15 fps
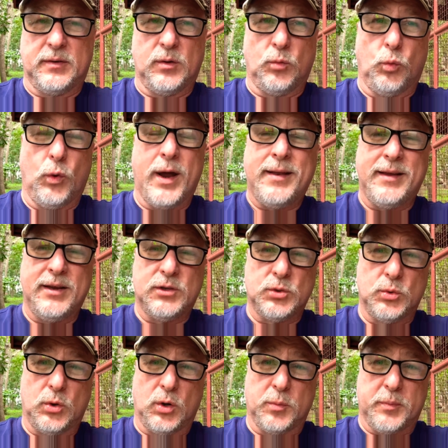When they
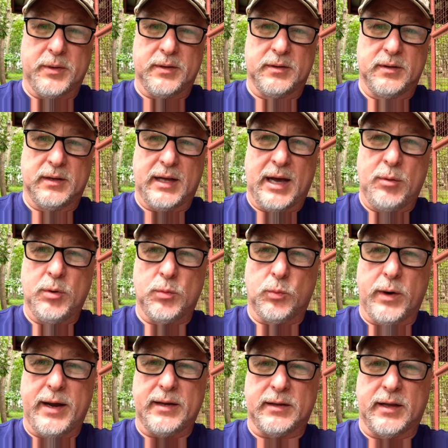do open, I would
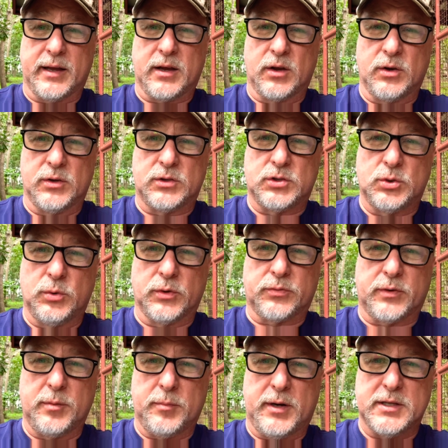wait like a good 2 or
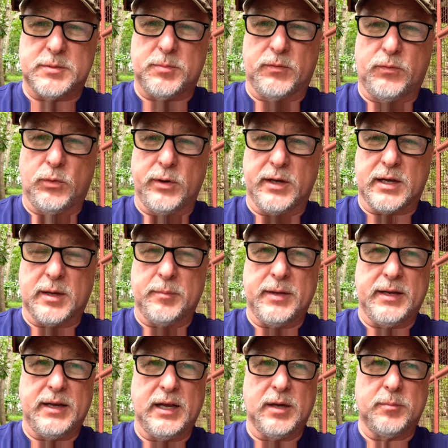3 months before you come
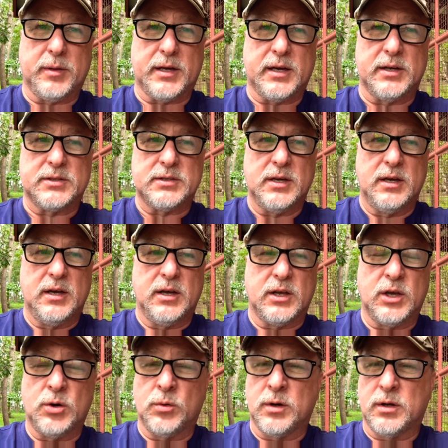in here, because
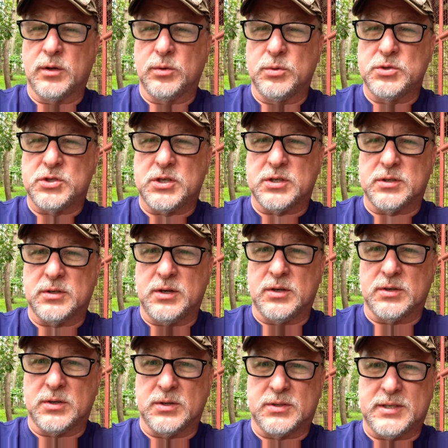you don't want to lose
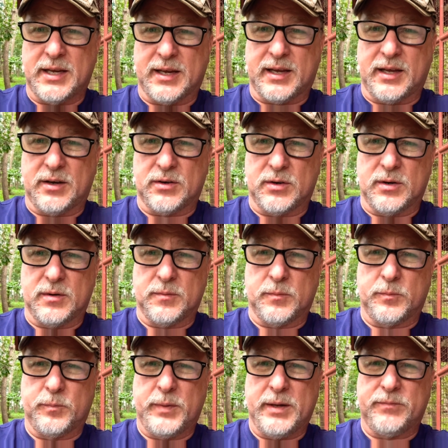your ticket or
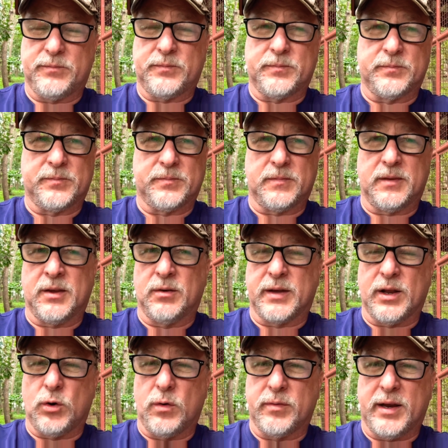
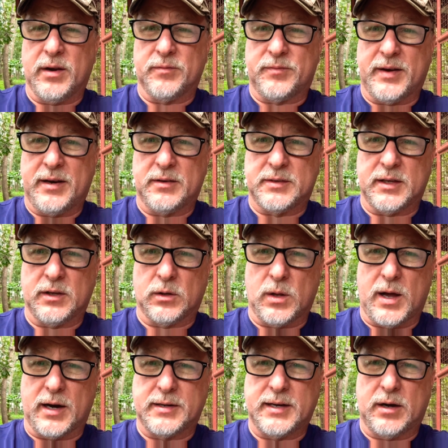get over here and find out that you're
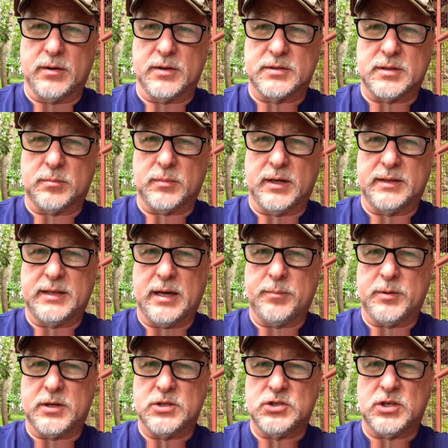locked out or something like that
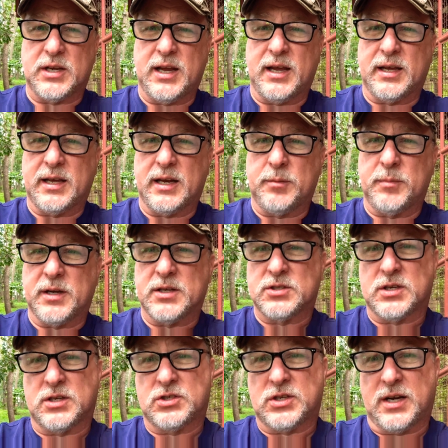because you can't get in because
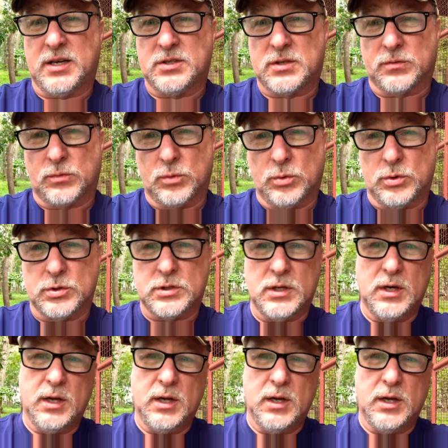they changed the rules